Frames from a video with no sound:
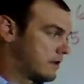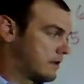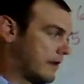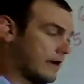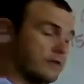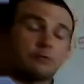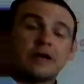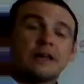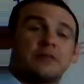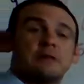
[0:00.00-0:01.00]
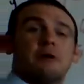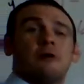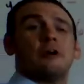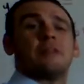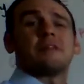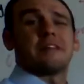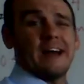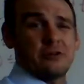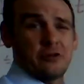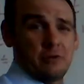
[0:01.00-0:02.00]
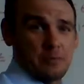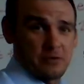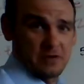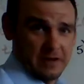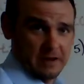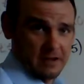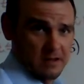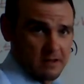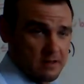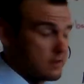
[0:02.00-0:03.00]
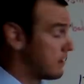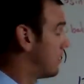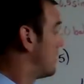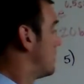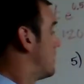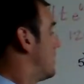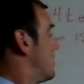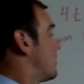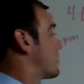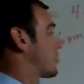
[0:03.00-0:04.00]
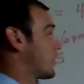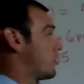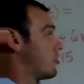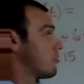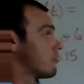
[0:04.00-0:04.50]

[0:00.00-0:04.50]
Okay, so we got to think about what this is actually representing. So